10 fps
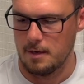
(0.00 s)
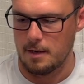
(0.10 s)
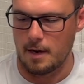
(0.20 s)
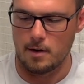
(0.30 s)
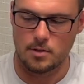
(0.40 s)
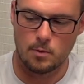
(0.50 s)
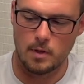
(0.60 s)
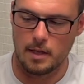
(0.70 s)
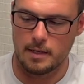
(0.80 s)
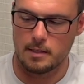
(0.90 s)
I also
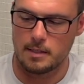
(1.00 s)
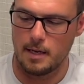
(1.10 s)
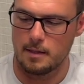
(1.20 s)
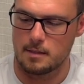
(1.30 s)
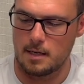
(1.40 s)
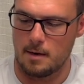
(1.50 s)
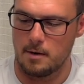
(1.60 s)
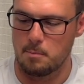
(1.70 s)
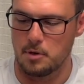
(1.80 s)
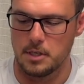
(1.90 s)
would like to take this time
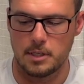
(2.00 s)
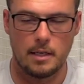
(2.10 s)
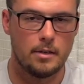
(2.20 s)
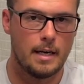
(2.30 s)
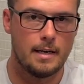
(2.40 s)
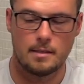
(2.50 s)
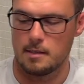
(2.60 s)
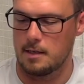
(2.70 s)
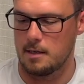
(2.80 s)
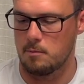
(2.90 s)
to appreciate you guys.
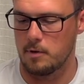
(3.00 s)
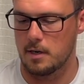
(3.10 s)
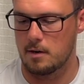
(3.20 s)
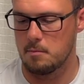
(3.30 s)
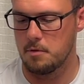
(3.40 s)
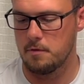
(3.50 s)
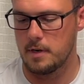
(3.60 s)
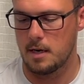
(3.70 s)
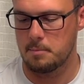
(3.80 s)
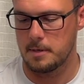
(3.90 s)
We are moving
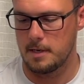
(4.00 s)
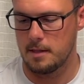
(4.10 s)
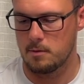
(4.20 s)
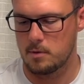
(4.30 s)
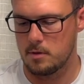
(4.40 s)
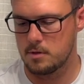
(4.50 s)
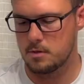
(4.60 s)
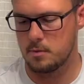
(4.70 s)
up in the world, so